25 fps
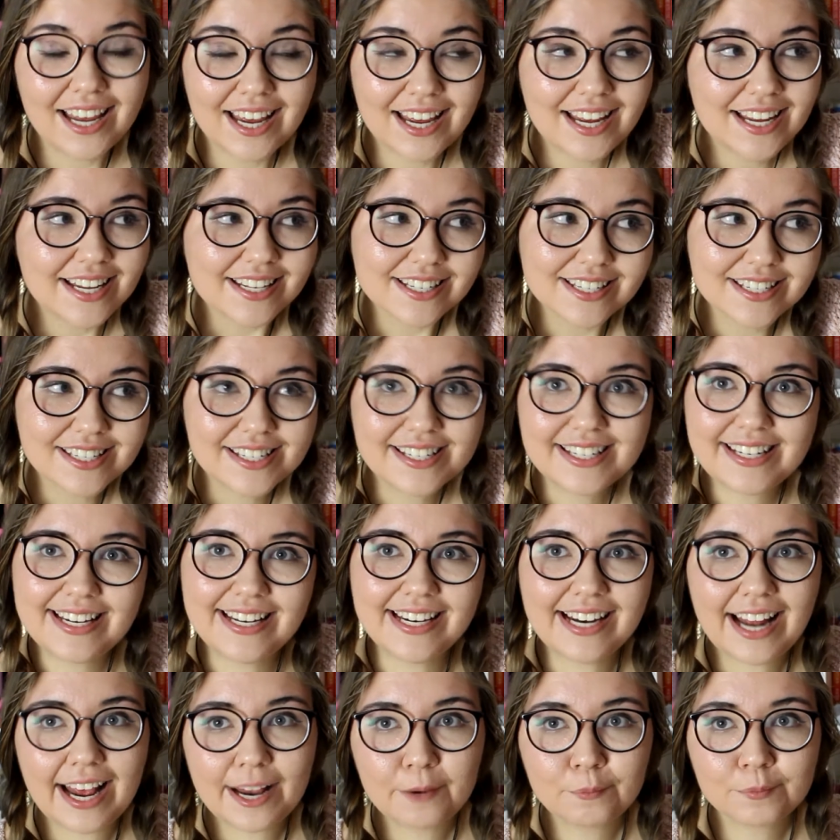as the
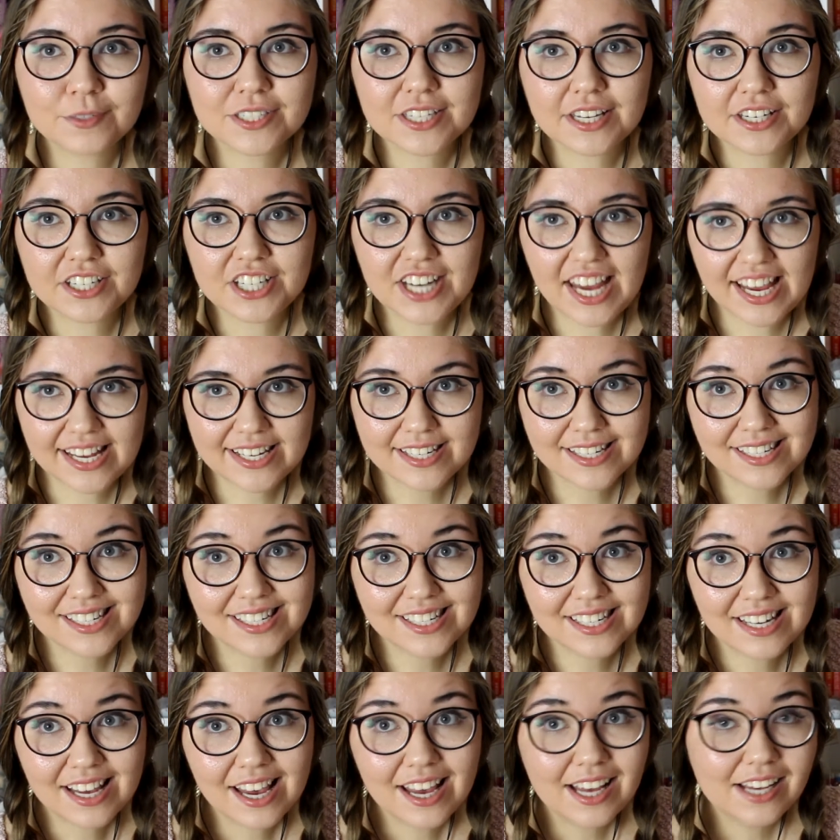name
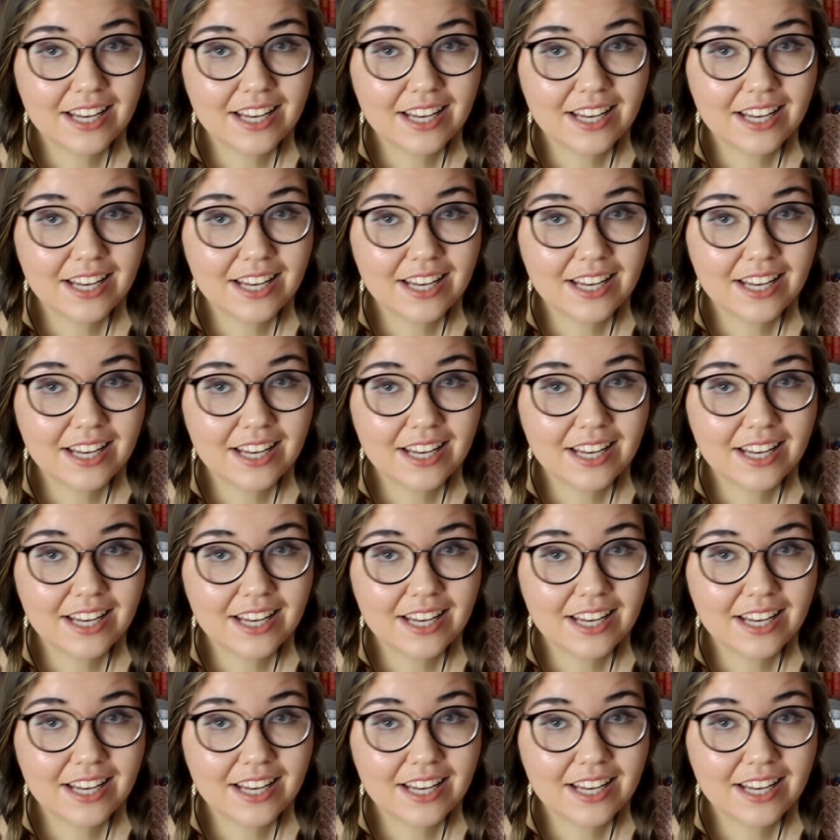suggests.